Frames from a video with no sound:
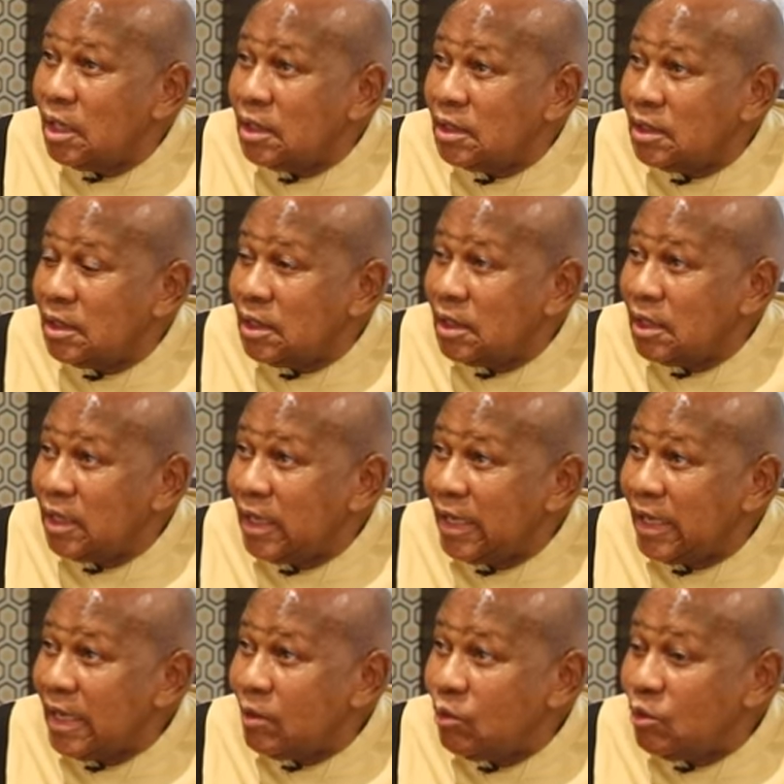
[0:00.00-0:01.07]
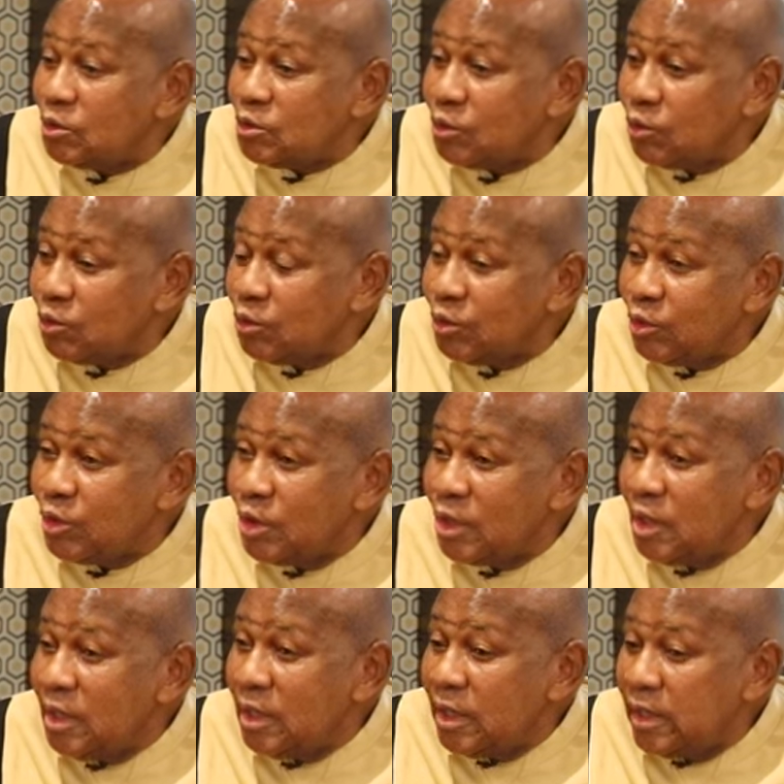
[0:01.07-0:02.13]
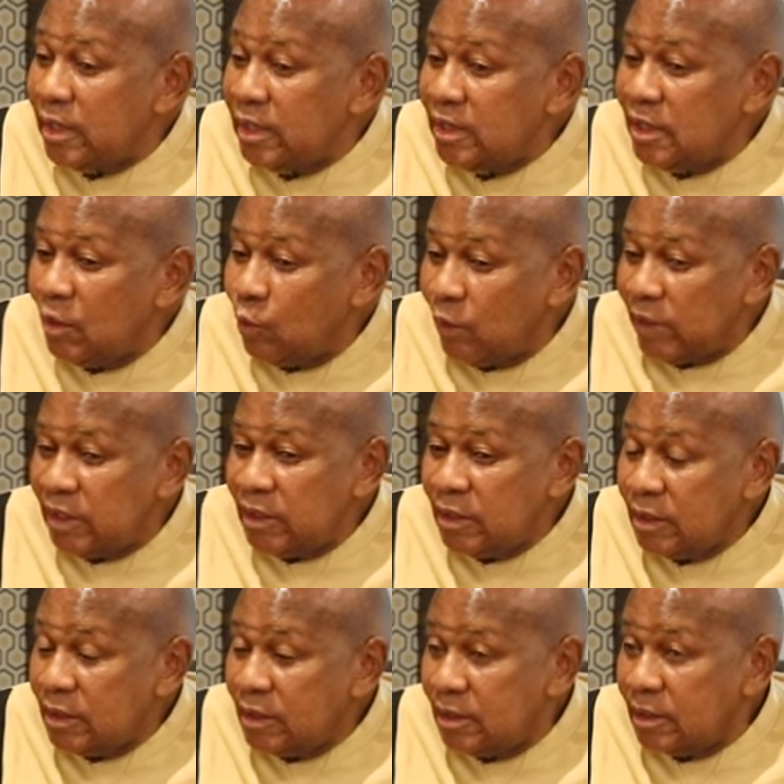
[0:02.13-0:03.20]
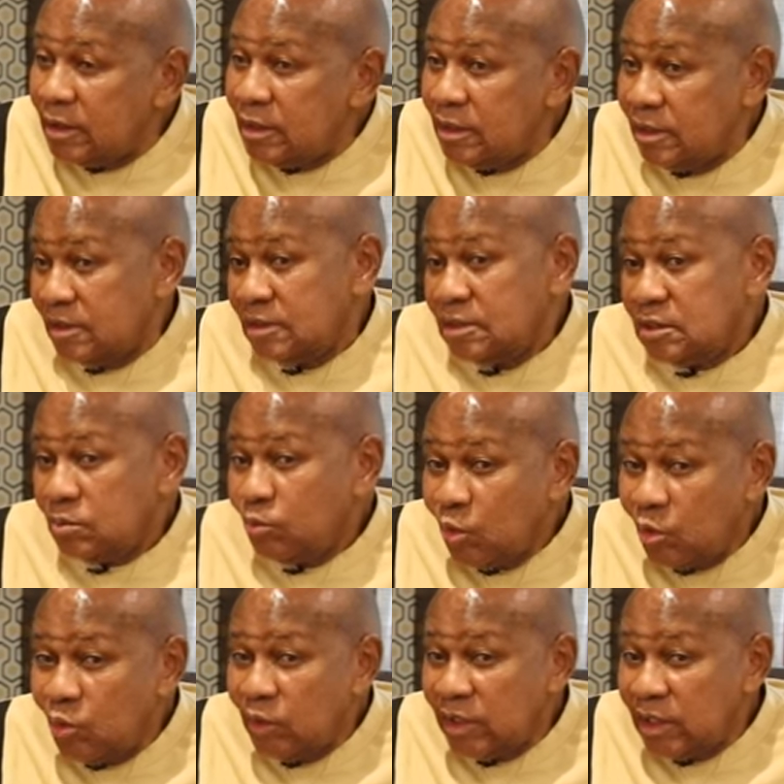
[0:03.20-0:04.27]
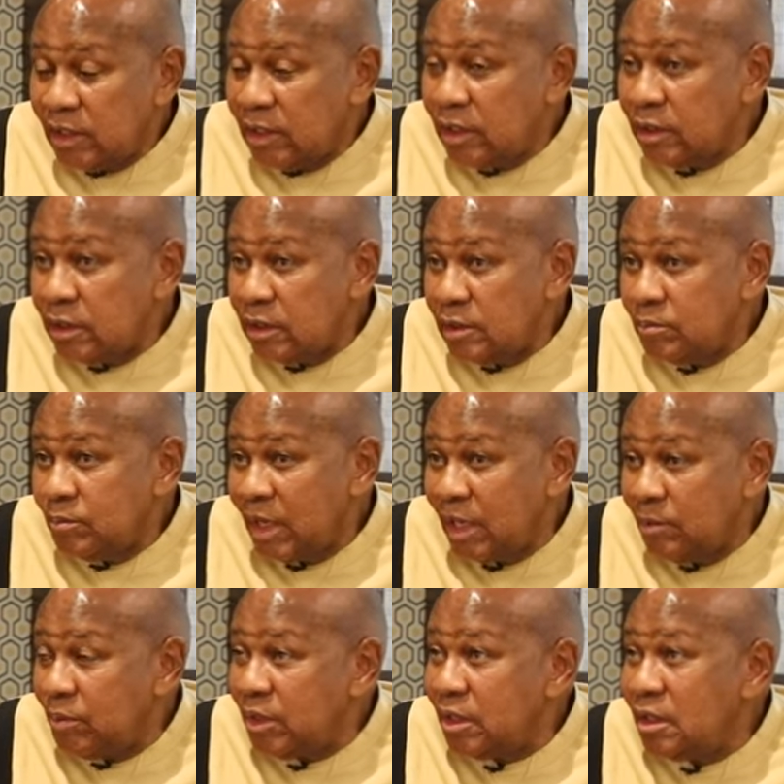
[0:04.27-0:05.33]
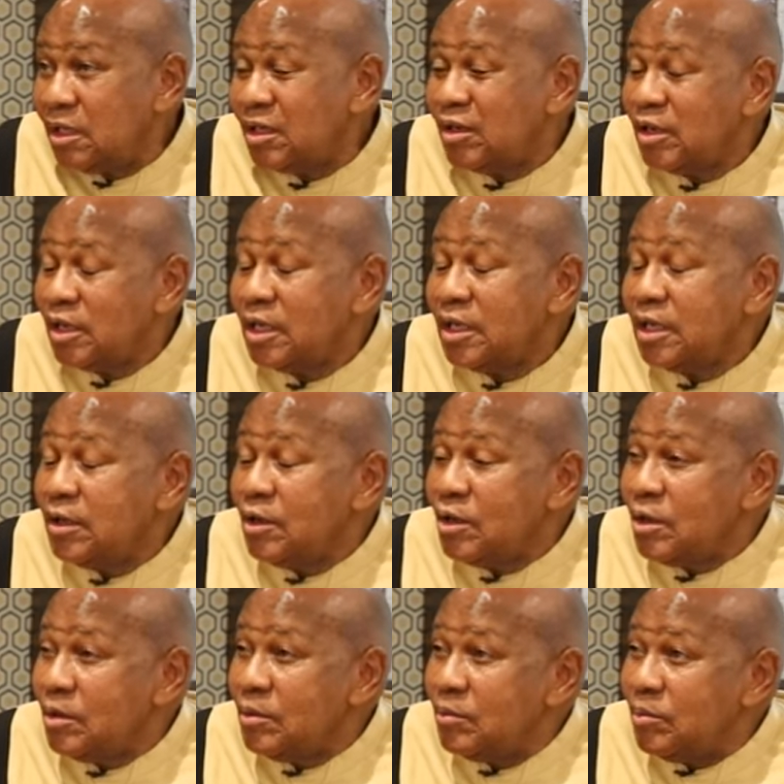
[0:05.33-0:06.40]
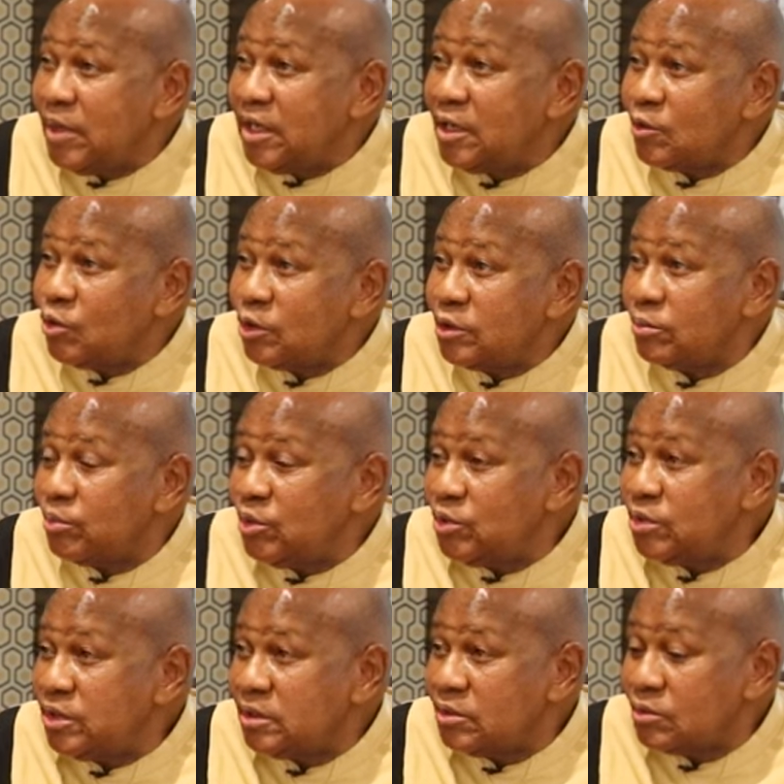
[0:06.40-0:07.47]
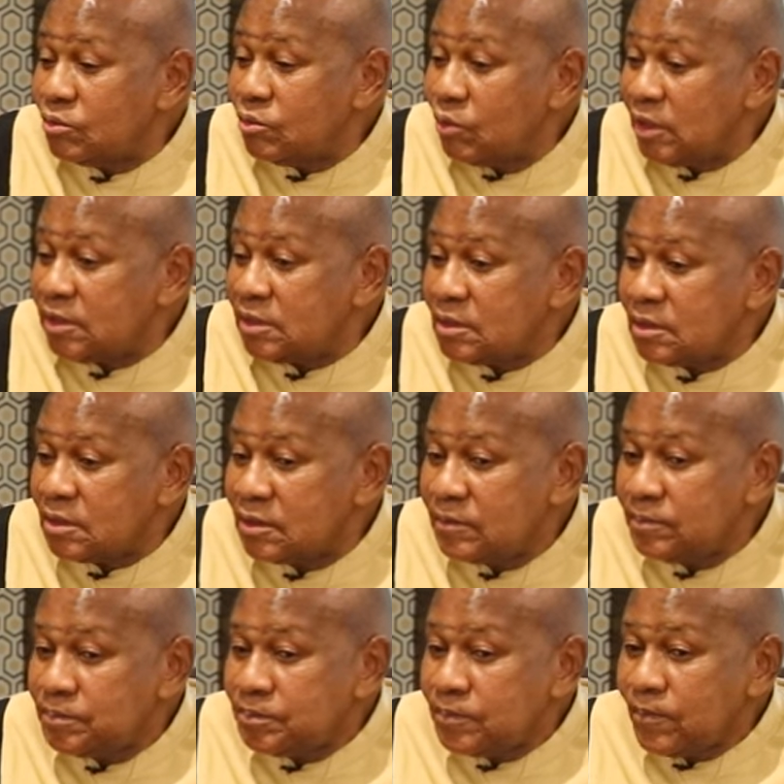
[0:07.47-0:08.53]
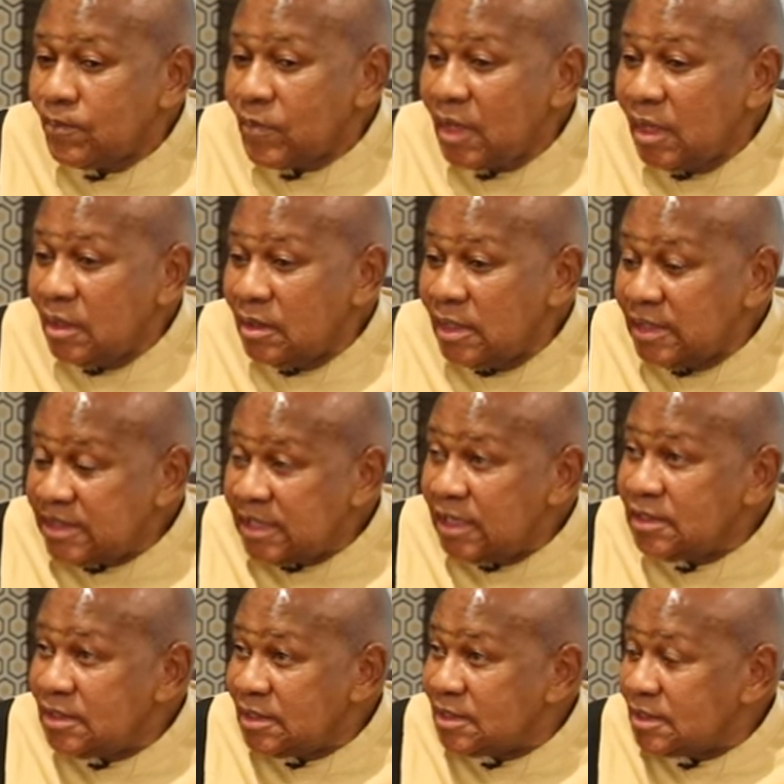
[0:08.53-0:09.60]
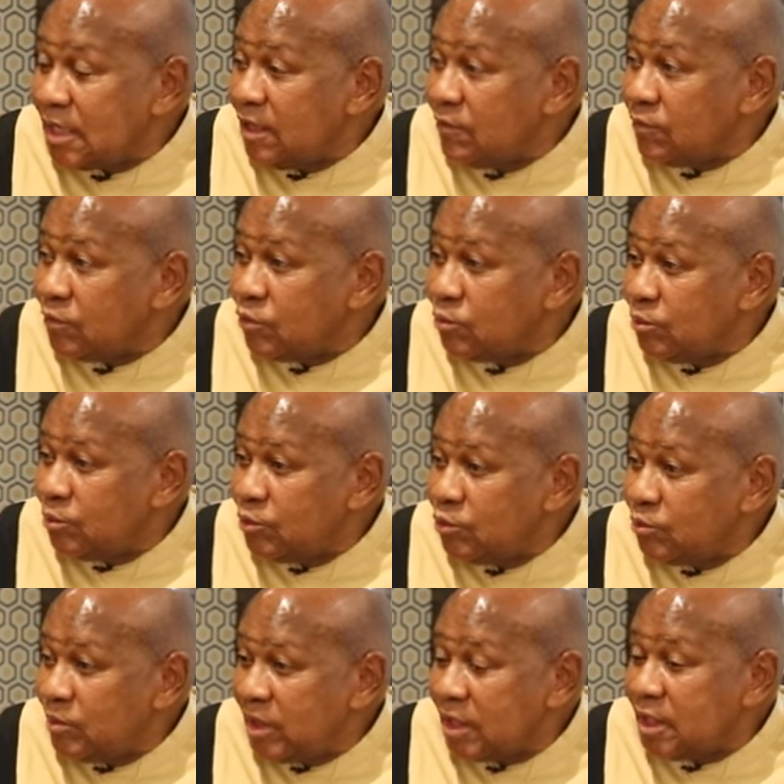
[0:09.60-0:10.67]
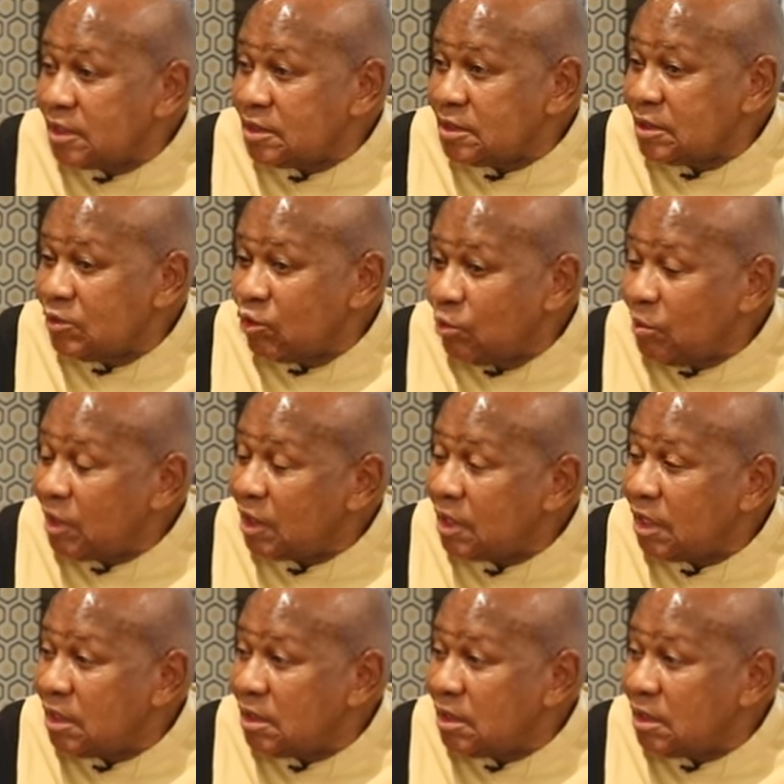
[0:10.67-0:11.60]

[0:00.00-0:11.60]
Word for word: And that uh, I also, in a way, small way it, it might be, made a contribution towards the change itself to, to make us a normal